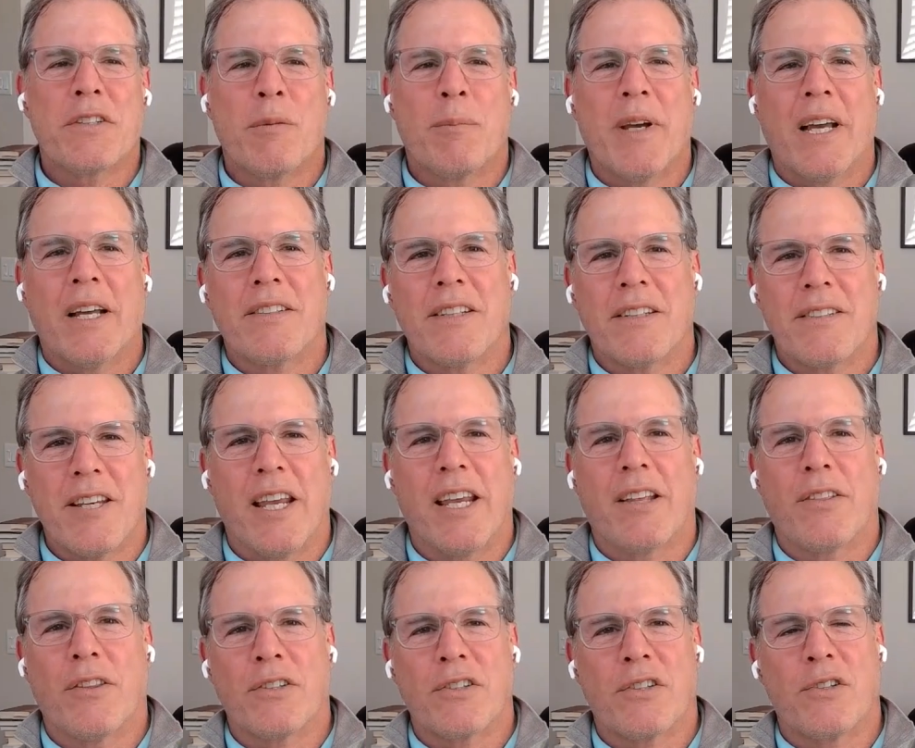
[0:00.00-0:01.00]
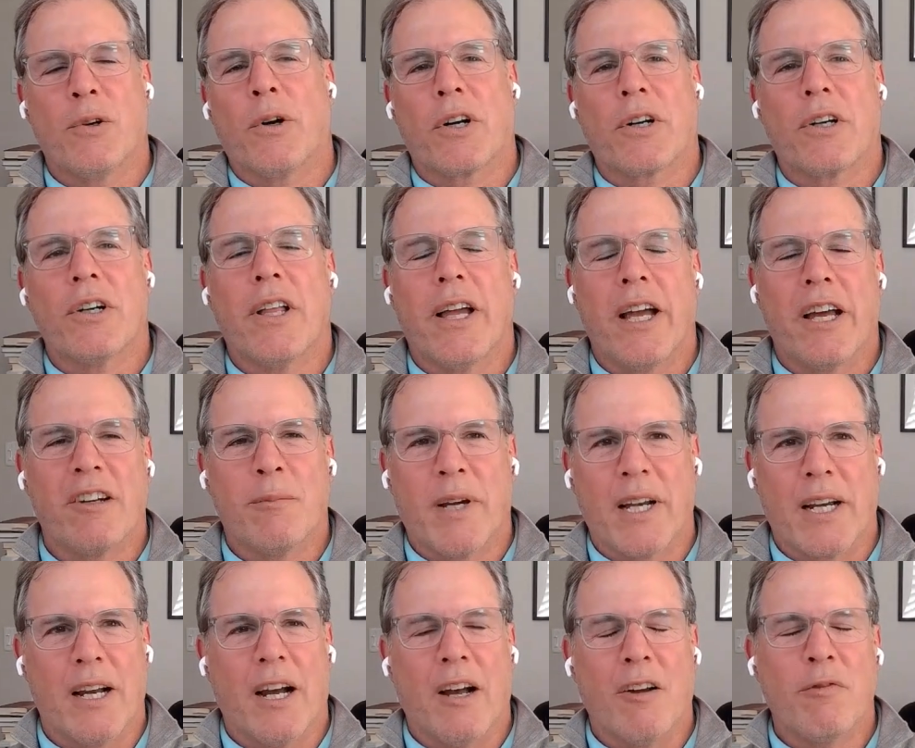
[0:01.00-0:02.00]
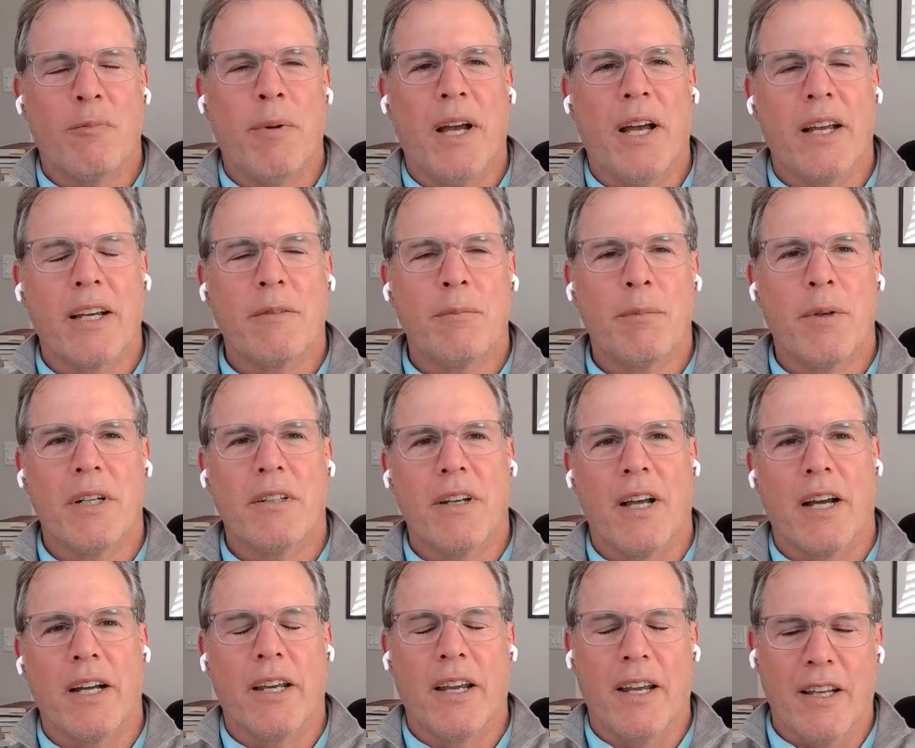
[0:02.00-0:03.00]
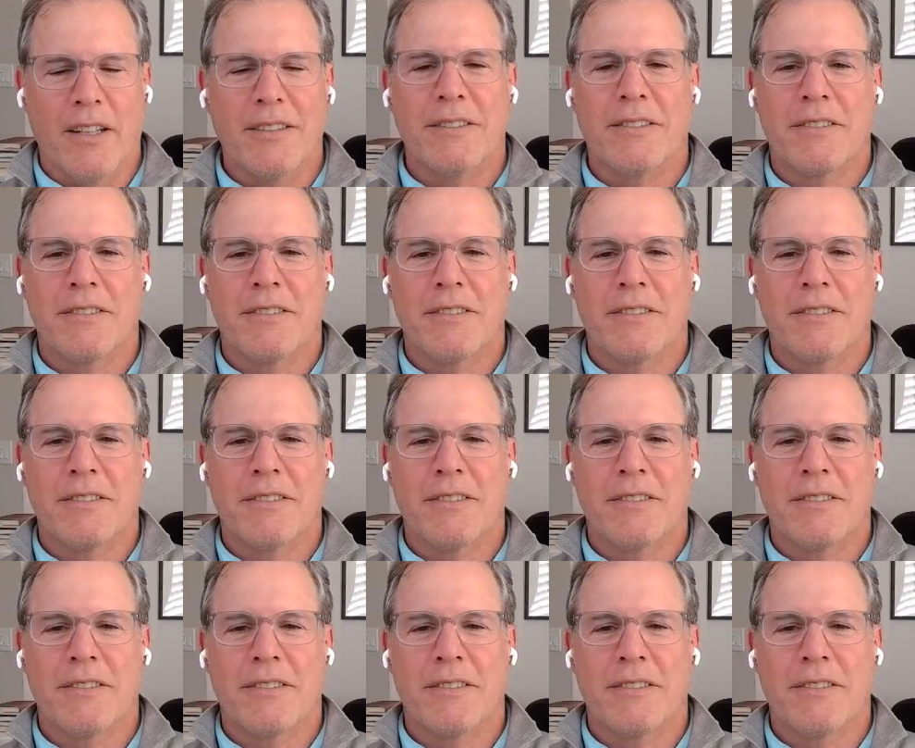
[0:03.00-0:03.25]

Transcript: about to take the snorkel out of my golf bag, but not yet.